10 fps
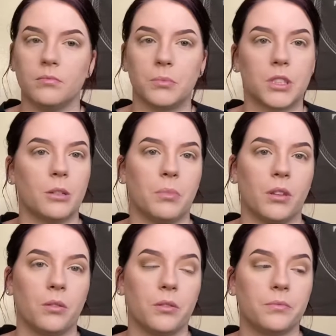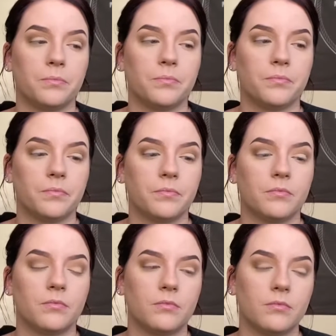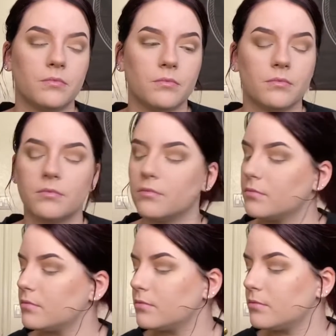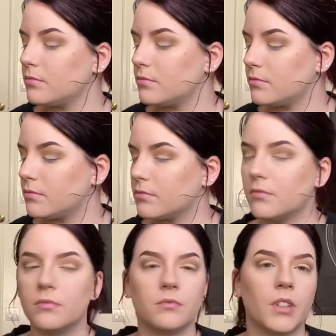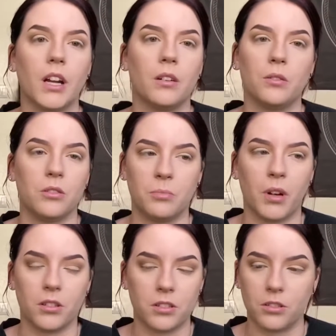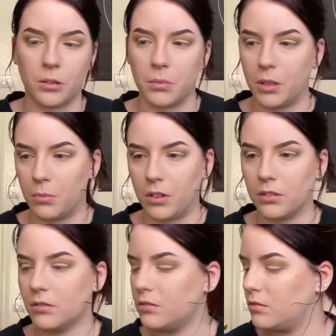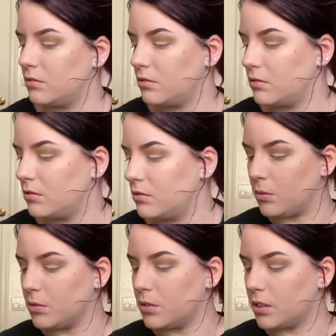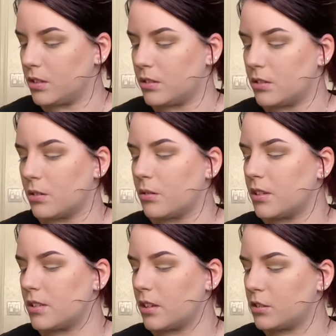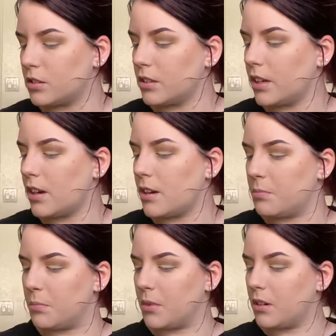I'm skipping through. getting it, you probably should. I don't use BoxyCharm anymore. Shadows are awesome. Uh, so essentially, I'm